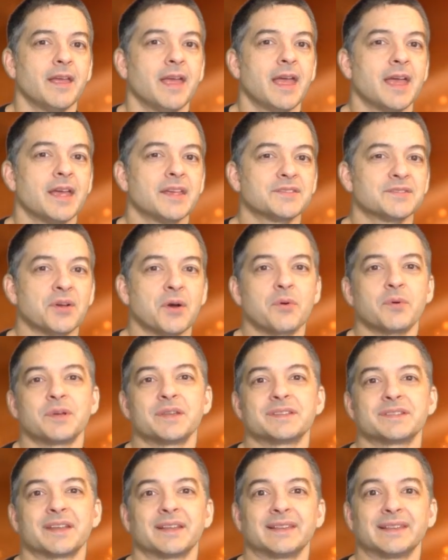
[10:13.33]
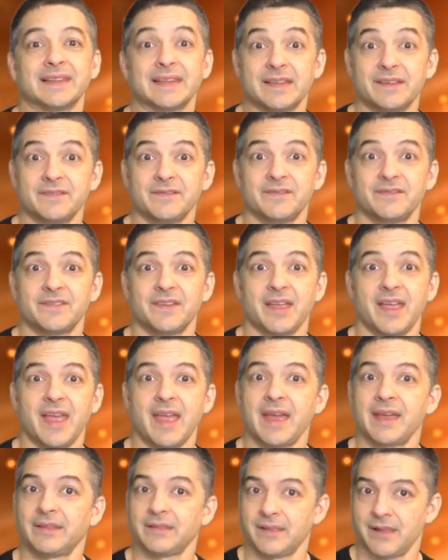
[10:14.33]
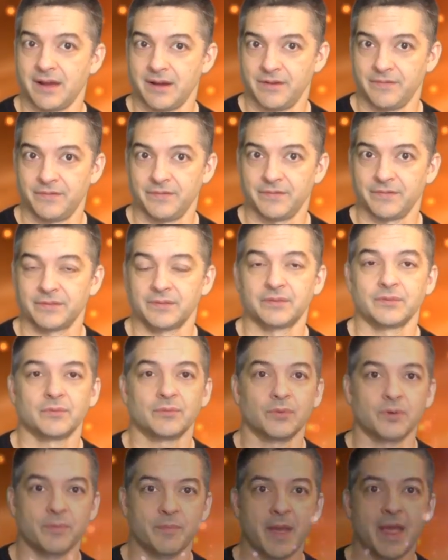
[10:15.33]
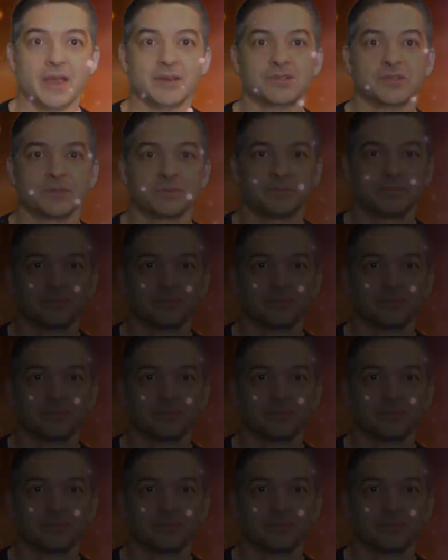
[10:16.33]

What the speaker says: As always, live and love with passion.